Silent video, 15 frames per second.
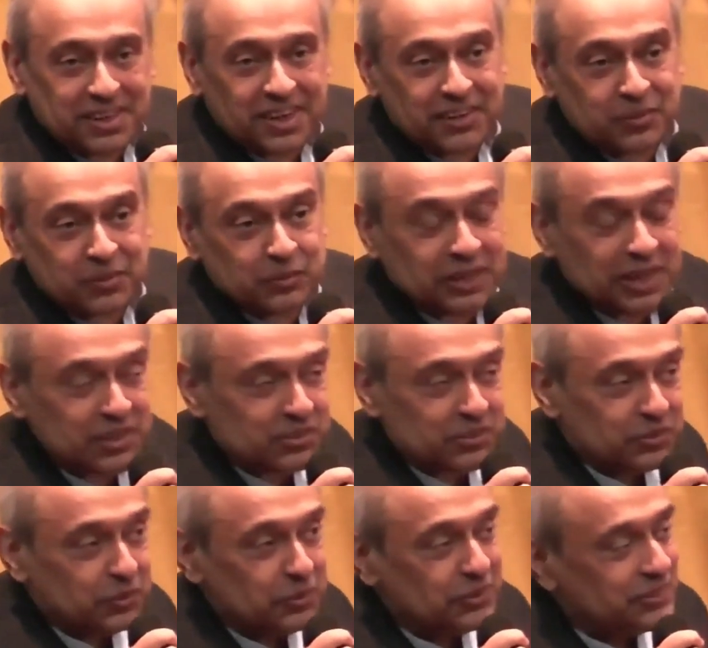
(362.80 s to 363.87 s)
I don't think I should
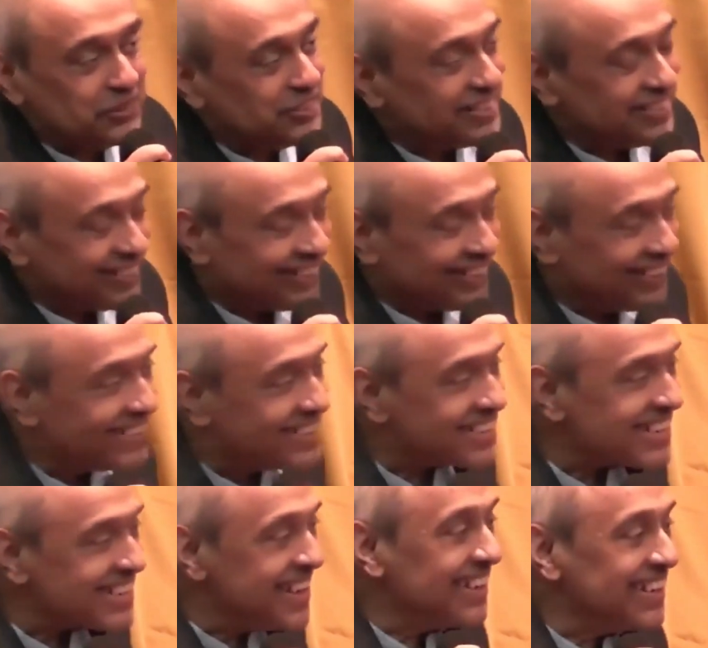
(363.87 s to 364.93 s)
go into details.
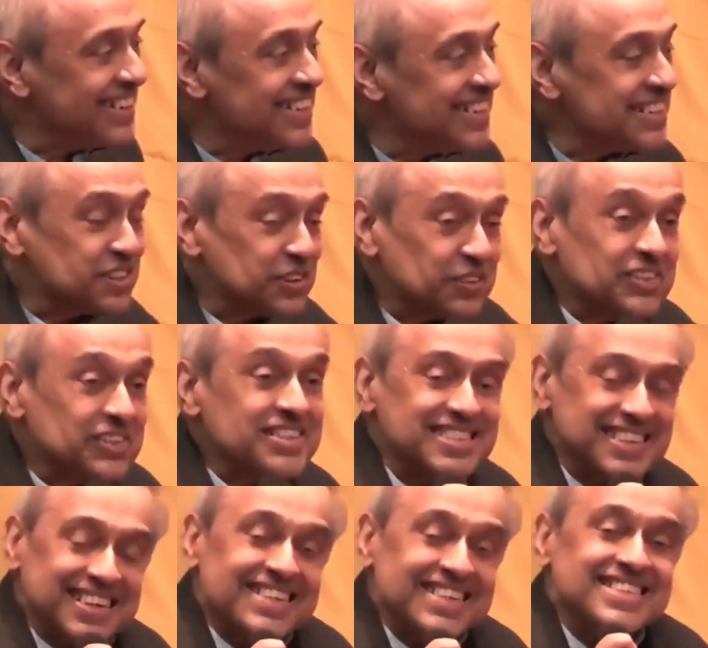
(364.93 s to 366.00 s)
So this
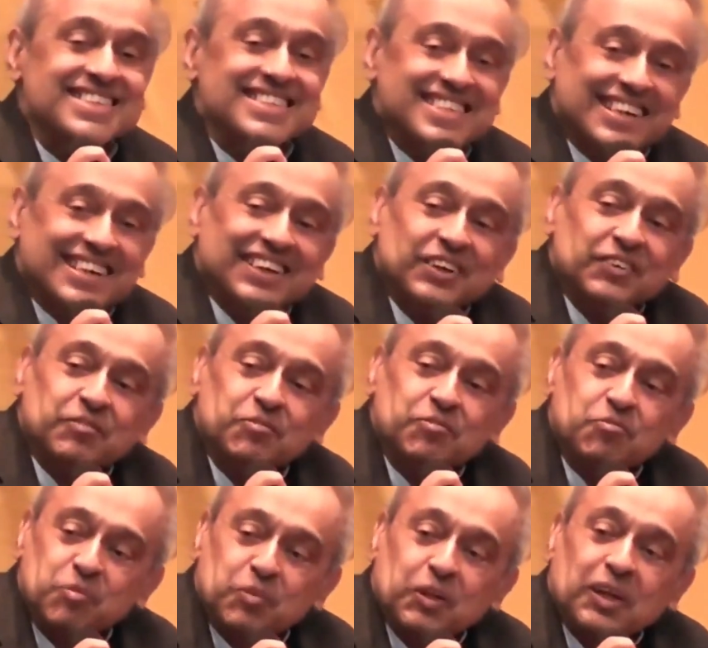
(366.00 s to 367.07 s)
is
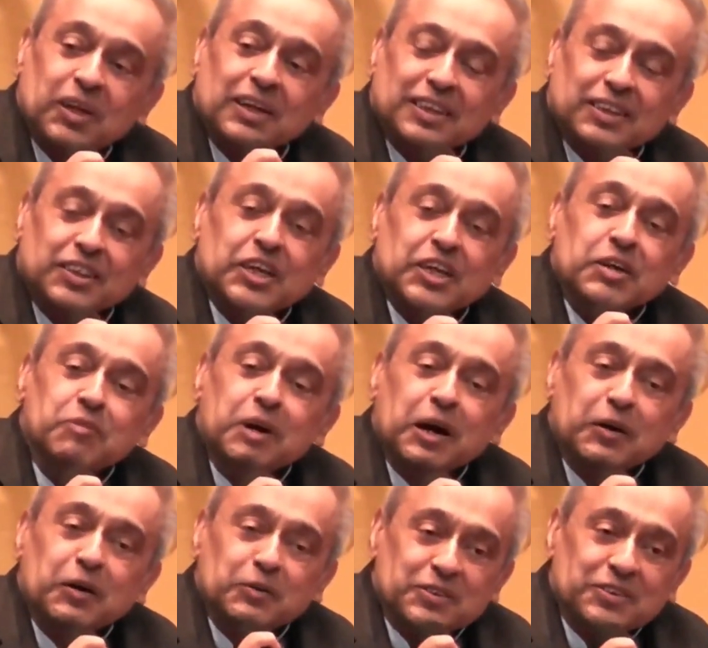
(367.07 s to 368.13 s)
the thing
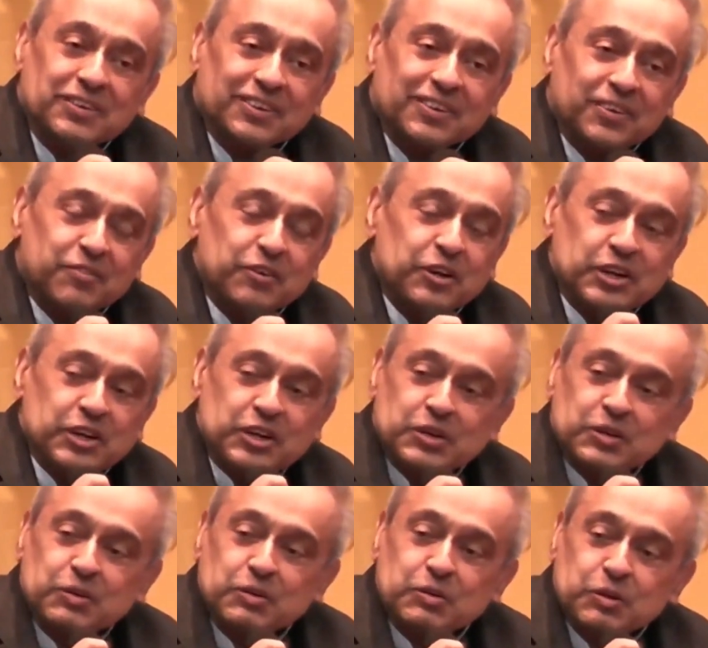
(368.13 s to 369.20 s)
about referring
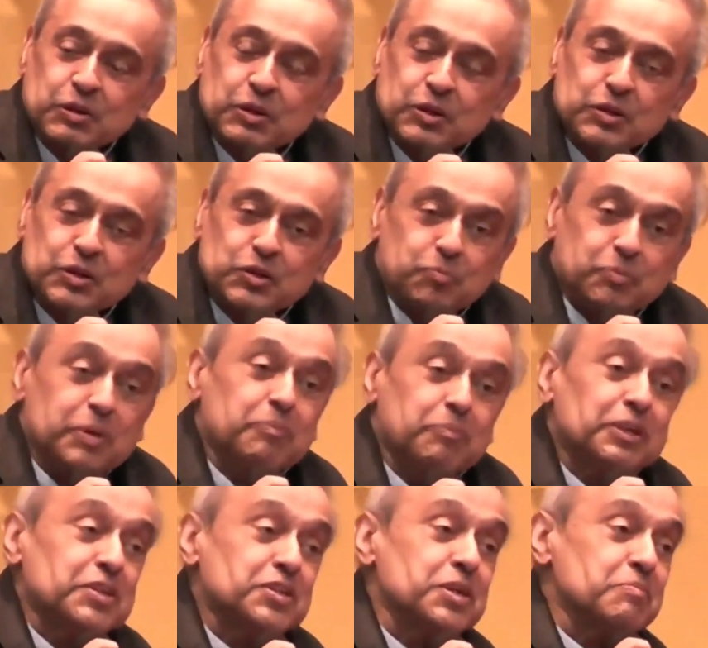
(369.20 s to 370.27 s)
to people
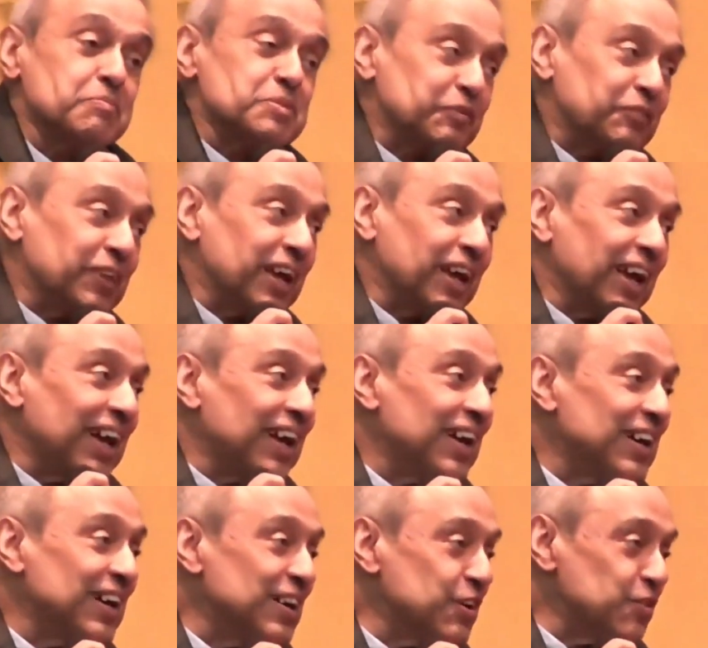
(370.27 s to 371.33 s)
in terms of their
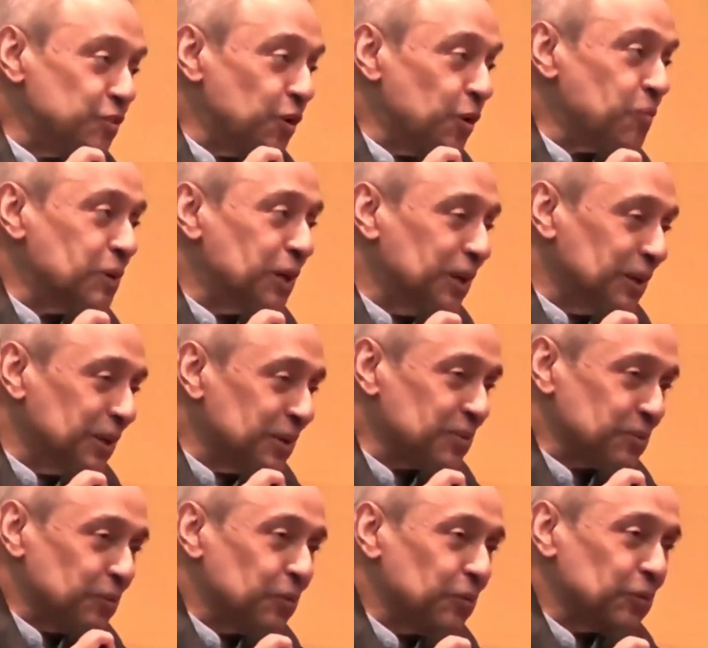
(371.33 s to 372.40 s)
former
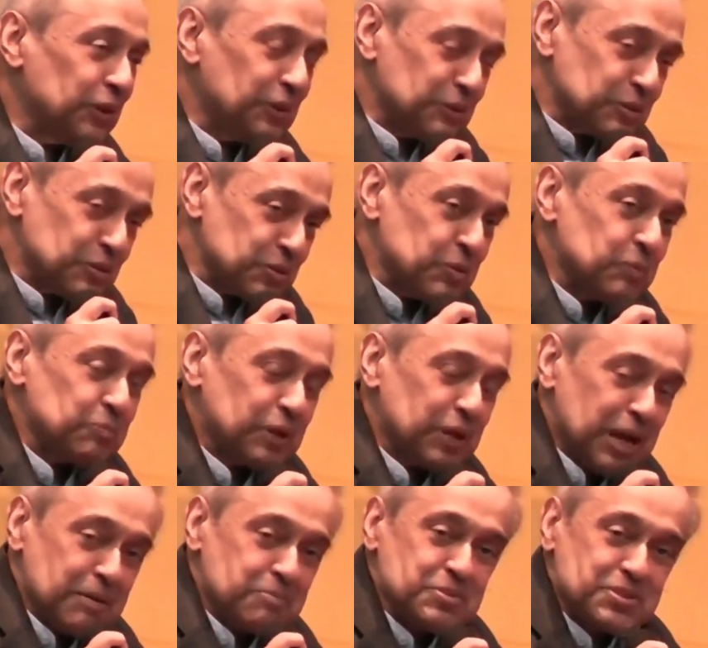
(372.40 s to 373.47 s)
role, you know, so
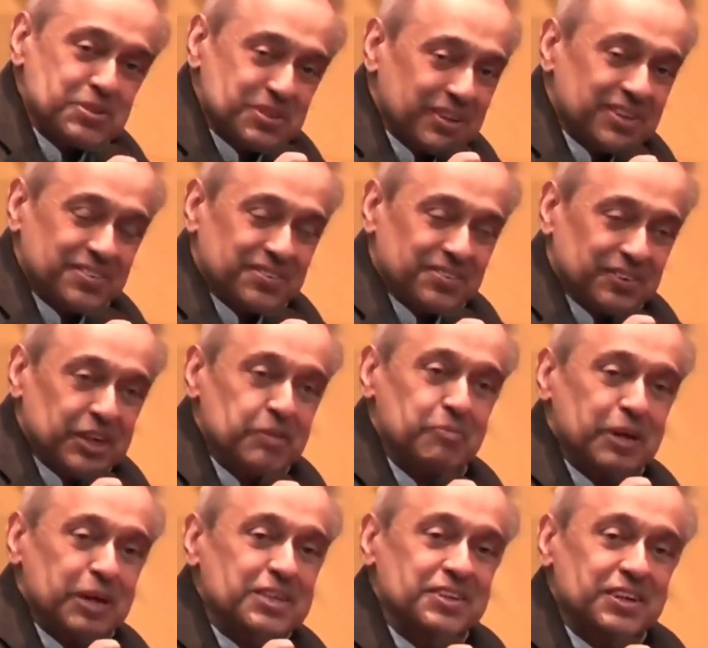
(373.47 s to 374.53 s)
perhaps it doesn't really
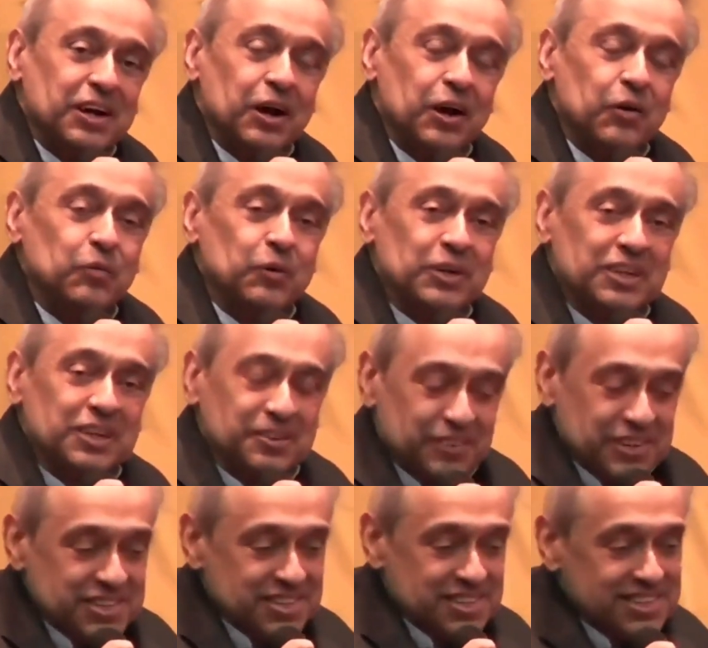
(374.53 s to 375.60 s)
matter how one
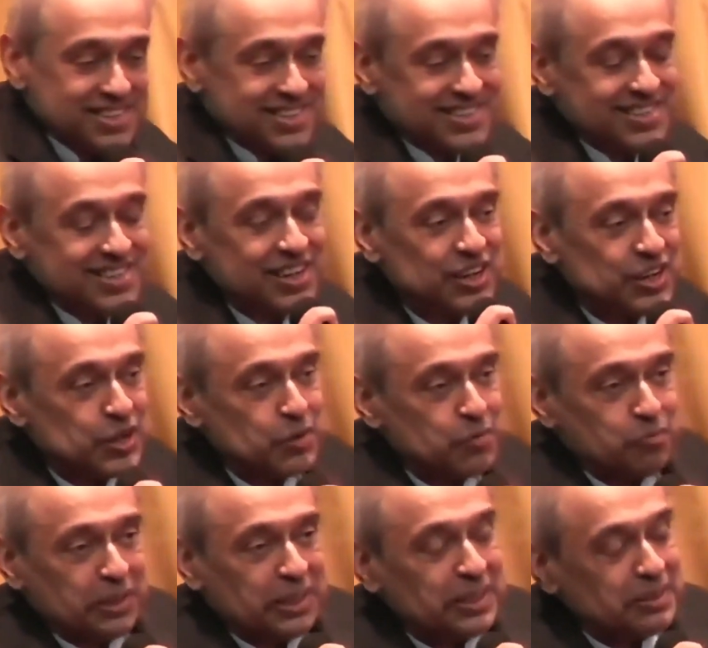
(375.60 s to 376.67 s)
addresses
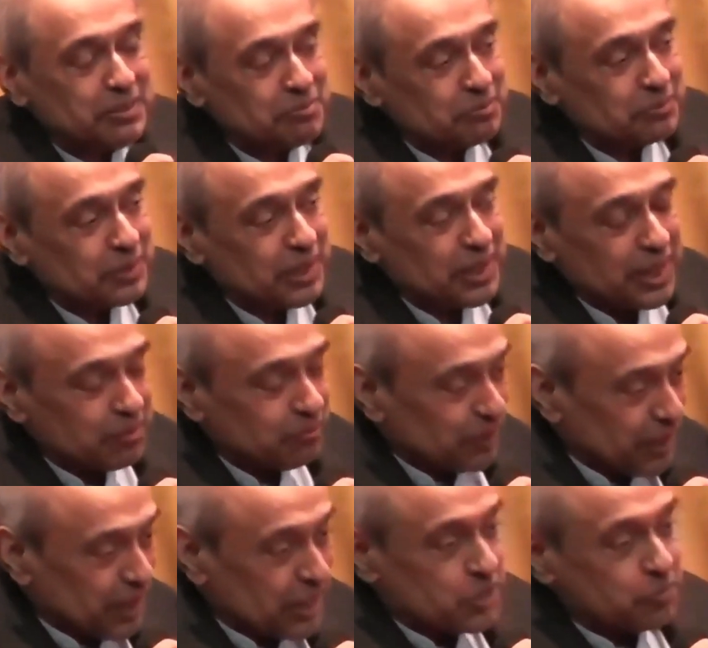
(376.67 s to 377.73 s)
me. I'm
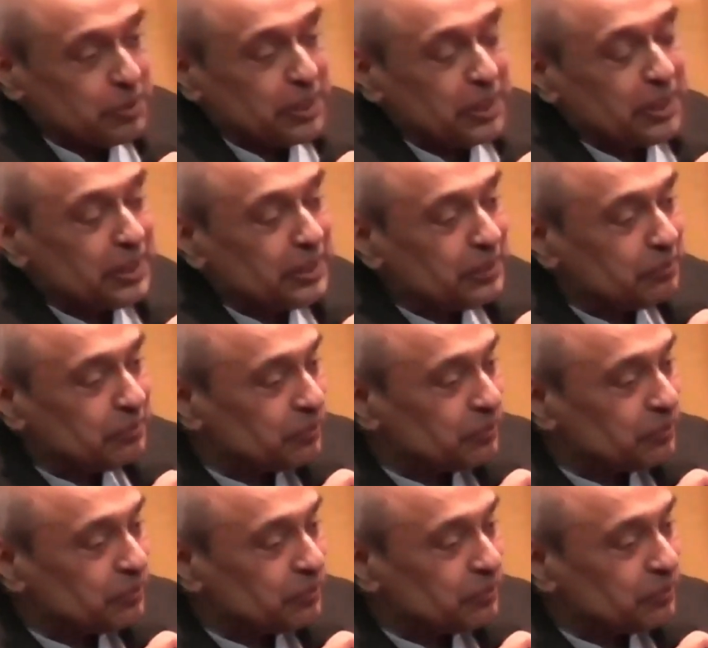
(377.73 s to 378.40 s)
glad to be here.